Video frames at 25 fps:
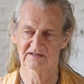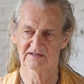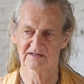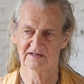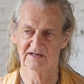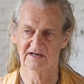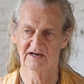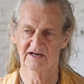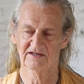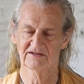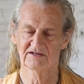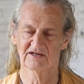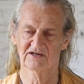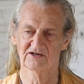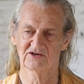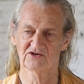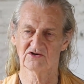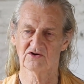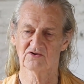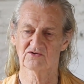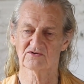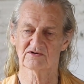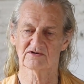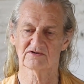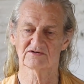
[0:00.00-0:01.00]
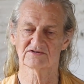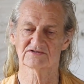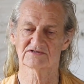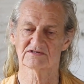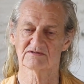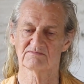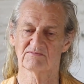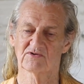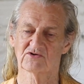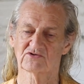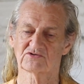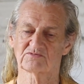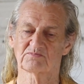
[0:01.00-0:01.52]
And I think yoga is the
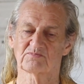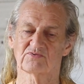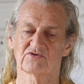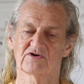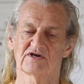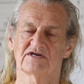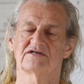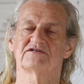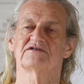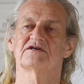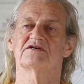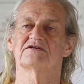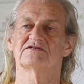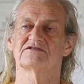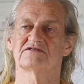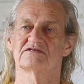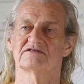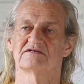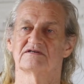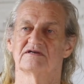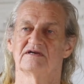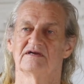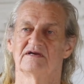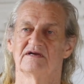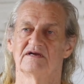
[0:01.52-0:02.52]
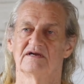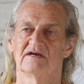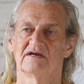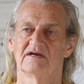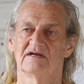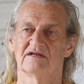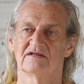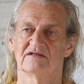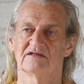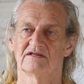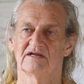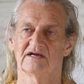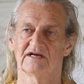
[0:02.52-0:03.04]
most precious
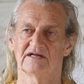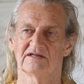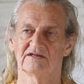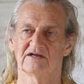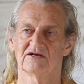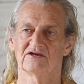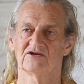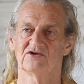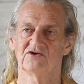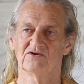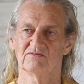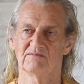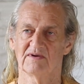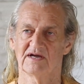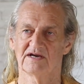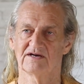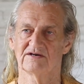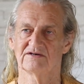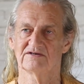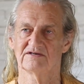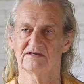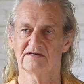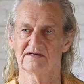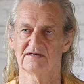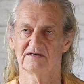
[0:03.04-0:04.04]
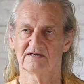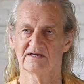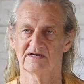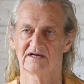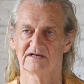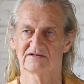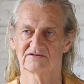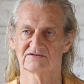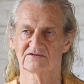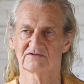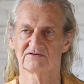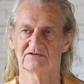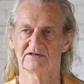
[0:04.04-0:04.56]
thing that humanity
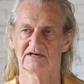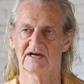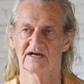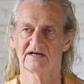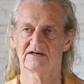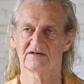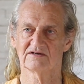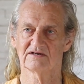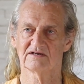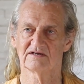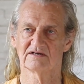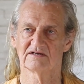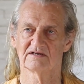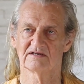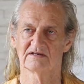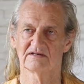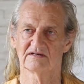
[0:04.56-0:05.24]
has created.